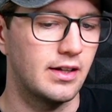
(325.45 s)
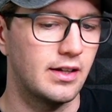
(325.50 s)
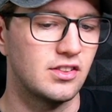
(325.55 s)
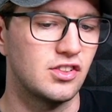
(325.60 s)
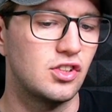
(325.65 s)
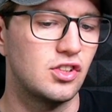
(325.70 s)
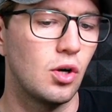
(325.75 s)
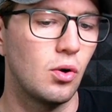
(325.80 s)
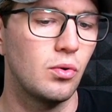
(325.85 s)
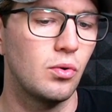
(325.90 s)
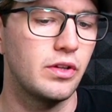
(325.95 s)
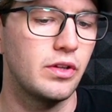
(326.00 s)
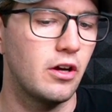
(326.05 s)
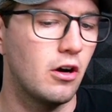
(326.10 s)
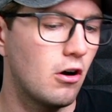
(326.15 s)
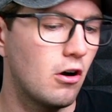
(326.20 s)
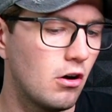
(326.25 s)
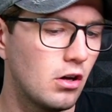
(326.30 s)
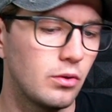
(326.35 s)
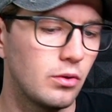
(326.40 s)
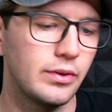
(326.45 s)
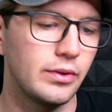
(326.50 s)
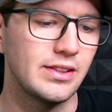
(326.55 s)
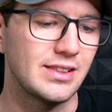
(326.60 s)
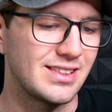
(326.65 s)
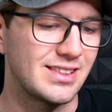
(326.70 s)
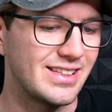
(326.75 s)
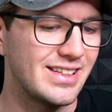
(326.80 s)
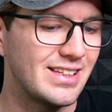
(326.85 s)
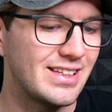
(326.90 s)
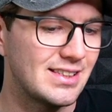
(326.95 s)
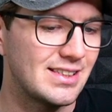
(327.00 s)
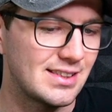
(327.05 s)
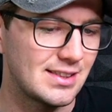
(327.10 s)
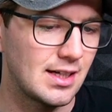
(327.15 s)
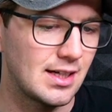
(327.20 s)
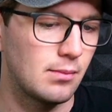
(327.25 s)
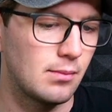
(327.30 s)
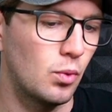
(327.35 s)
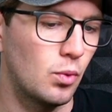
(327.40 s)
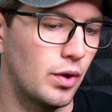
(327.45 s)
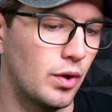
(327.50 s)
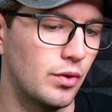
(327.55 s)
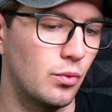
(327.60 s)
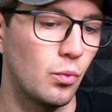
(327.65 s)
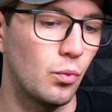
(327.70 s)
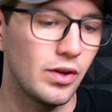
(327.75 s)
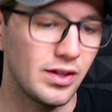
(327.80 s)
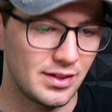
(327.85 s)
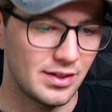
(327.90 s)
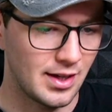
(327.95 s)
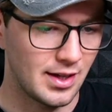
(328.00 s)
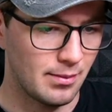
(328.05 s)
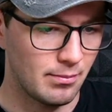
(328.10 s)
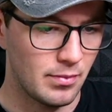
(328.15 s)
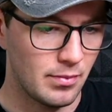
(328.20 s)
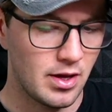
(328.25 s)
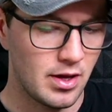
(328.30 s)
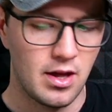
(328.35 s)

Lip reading: as though they always need someone with them